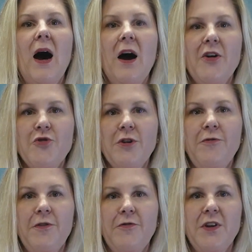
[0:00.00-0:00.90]

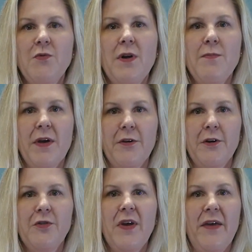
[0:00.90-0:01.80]
151
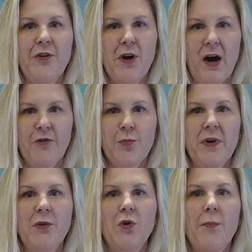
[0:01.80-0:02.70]
mothers and their
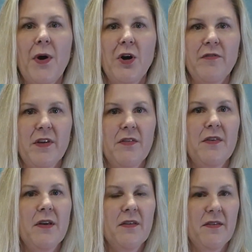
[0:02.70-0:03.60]
offspring were a part of
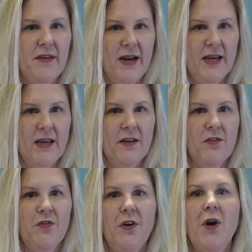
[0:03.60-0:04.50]
this study
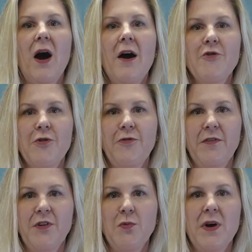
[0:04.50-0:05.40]
so
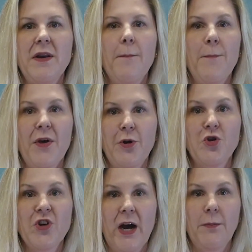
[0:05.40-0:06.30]
151
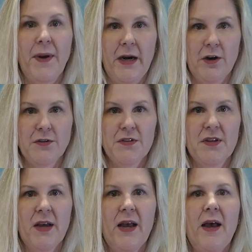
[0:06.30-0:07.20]
mother-child
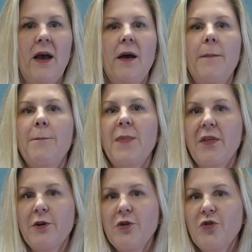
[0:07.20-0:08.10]
pairs.
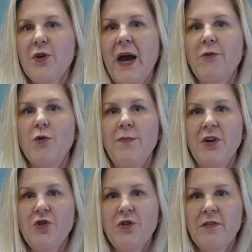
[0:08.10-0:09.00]
Mothers who had
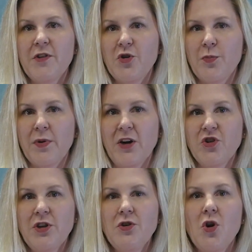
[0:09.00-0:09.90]
remission of their
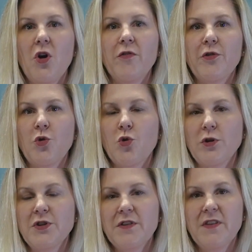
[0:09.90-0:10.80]
depression over the
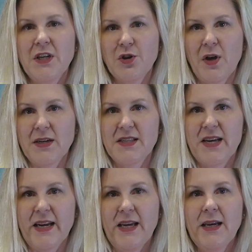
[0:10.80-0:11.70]
course of the year-long
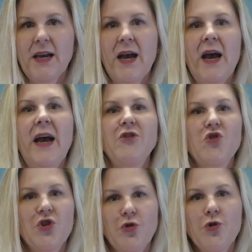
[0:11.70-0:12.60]
study had
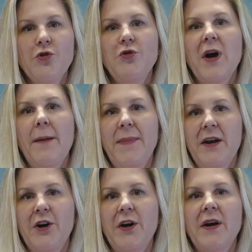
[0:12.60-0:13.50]
children who got
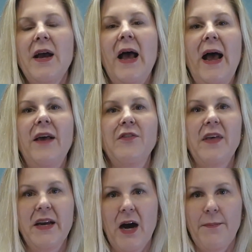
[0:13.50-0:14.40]
better as
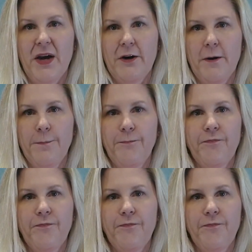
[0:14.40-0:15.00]
they got better.